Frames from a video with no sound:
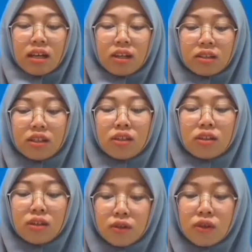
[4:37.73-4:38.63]
in the
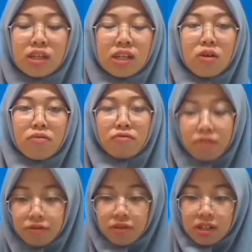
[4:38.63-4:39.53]
continuity
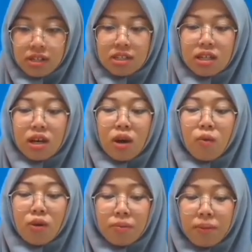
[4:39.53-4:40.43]
of reference,
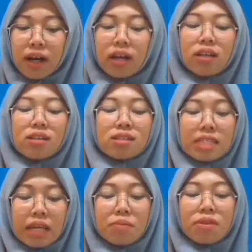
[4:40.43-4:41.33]
whereby
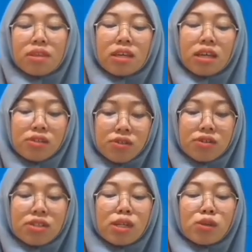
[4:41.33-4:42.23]
the same thing
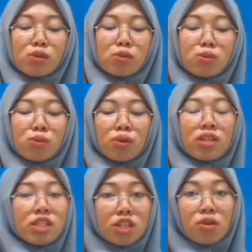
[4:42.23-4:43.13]
enters
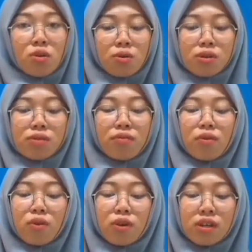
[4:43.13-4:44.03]
into the
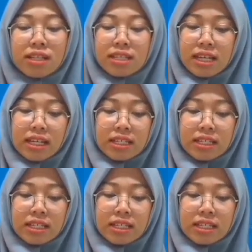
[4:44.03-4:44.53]
discourse for the